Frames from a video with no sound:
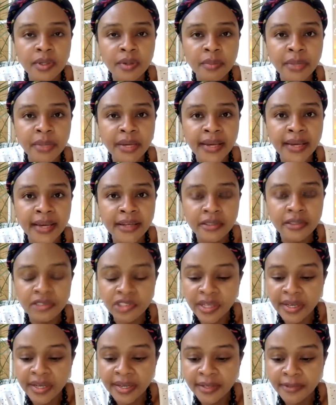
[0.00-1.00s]
by
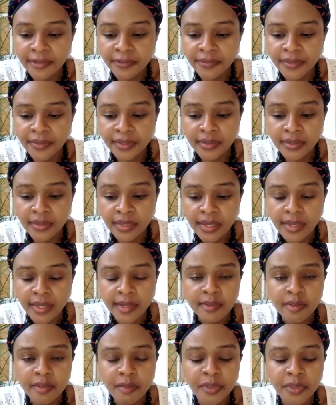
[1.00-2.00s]
NHIF. And
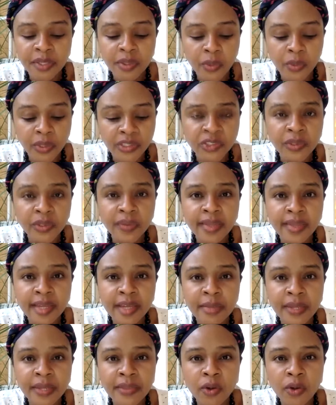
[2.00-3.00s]
the big question there
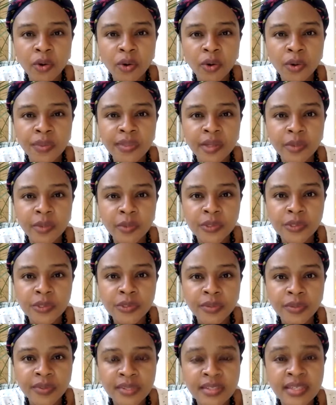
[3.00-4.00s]
by the author was
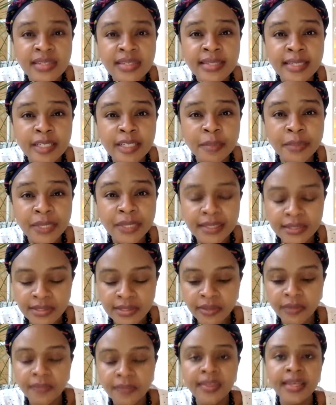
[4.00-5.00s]
on the
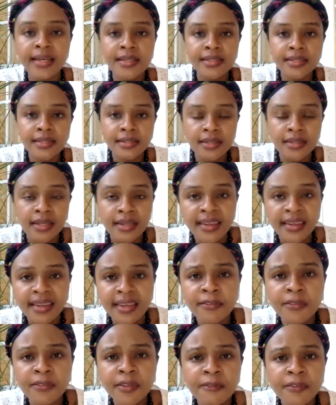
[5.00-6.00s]
sustainability of that and
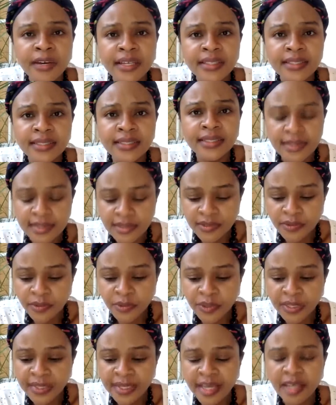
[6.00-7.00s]
if the fund is
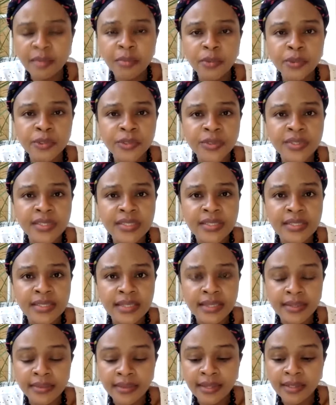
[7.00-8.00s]
really able to
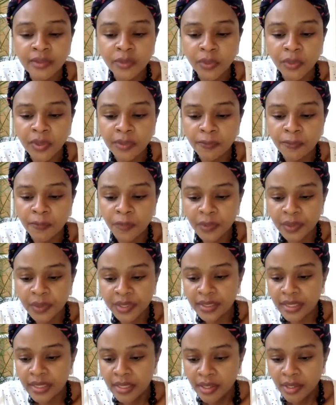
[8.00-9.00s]
sustain that going forward.
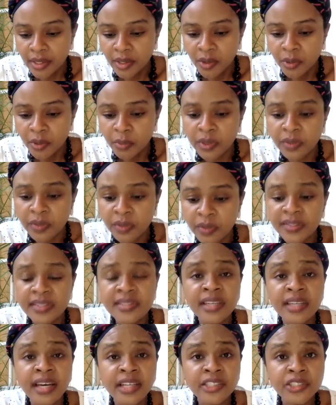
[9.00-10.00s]
One of the
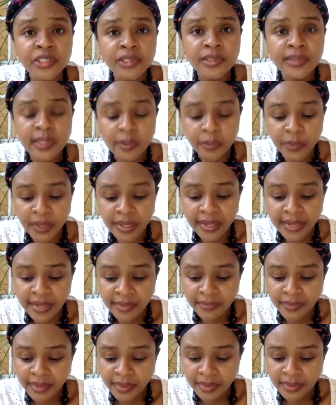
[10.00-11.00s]
discussions that we are
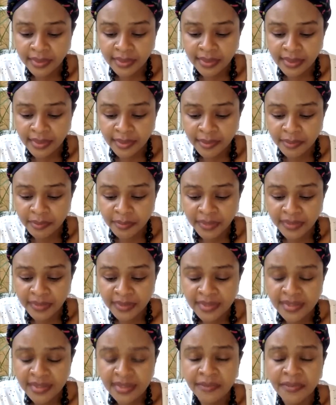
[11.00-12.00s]
having, and
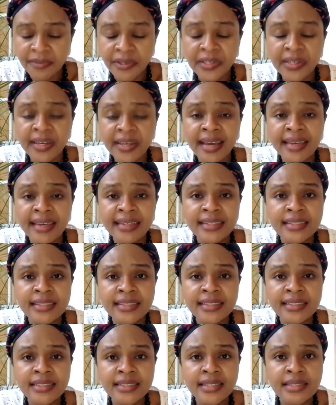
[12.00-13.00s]
this is a very highly
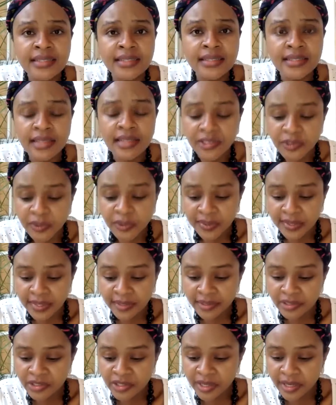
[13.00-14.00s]
intense discussion in
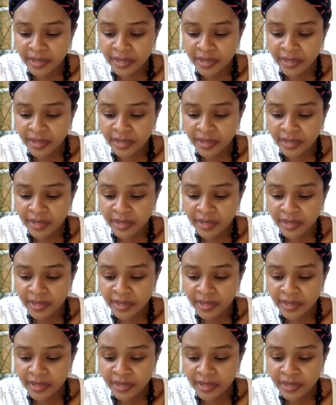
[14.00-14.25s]
NHIF,